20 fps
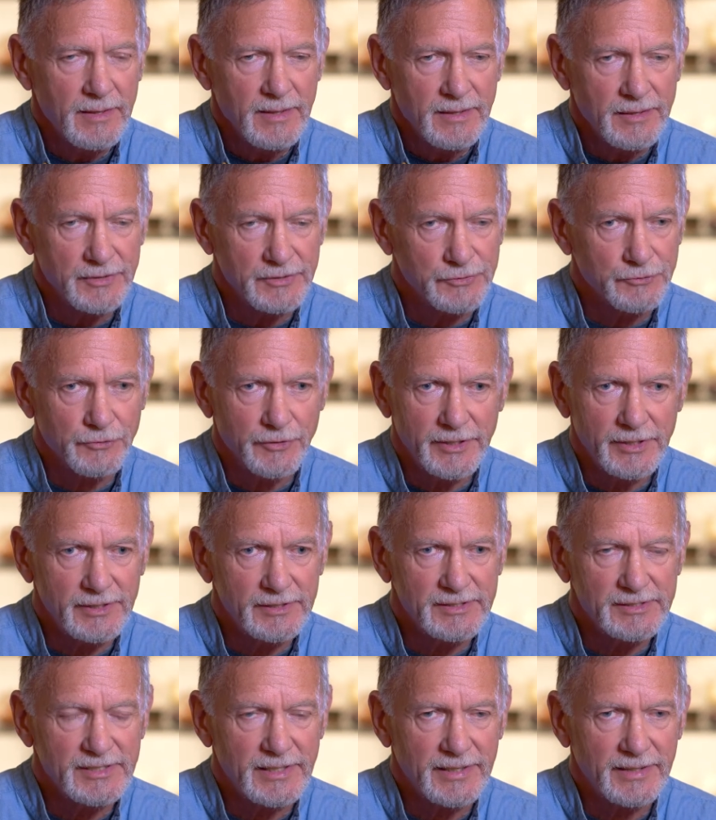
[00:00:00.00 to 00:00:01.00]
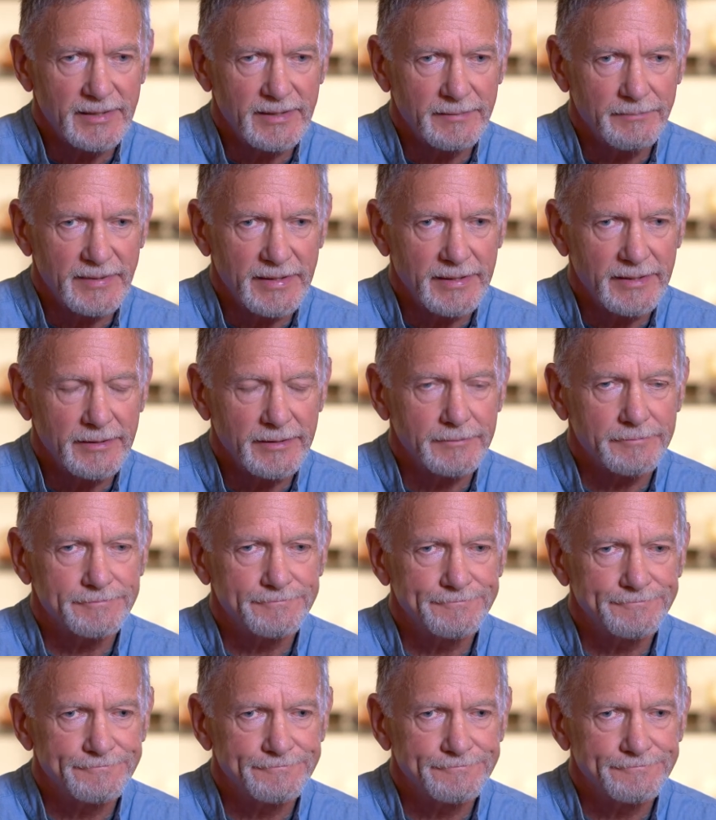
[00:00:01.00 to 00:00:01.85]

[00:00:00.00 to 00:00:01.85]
It's as real as I can make it.